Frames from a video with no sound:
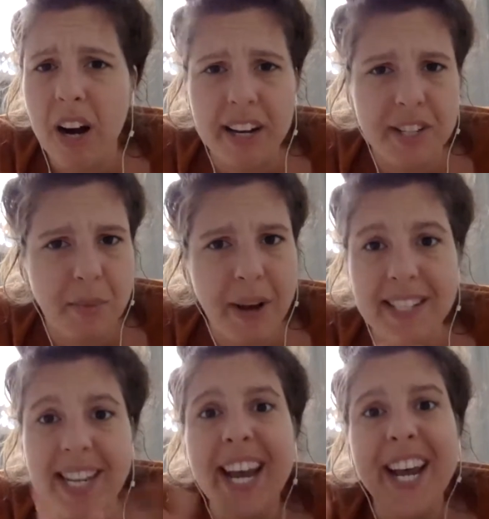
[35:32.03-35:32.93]
as well as
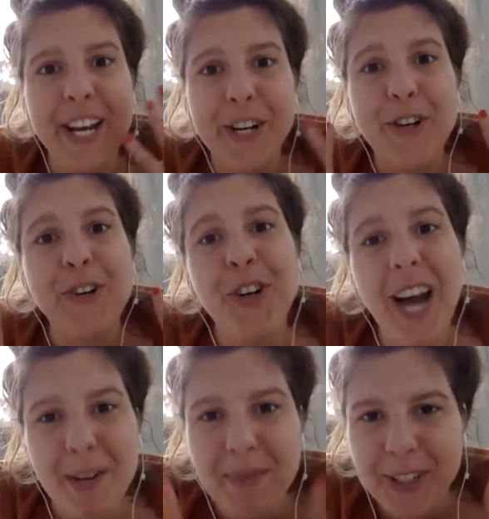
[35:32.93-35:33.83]

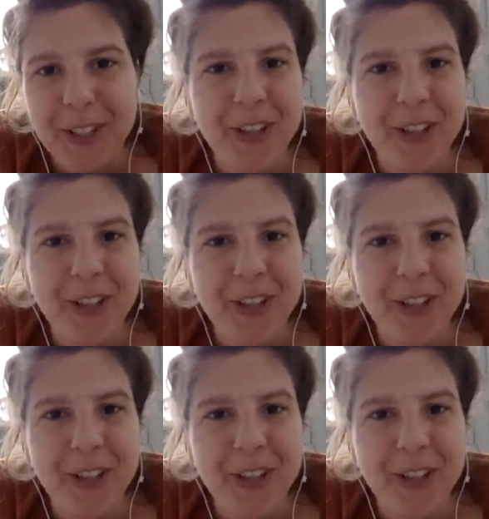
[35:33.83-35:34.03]
incredible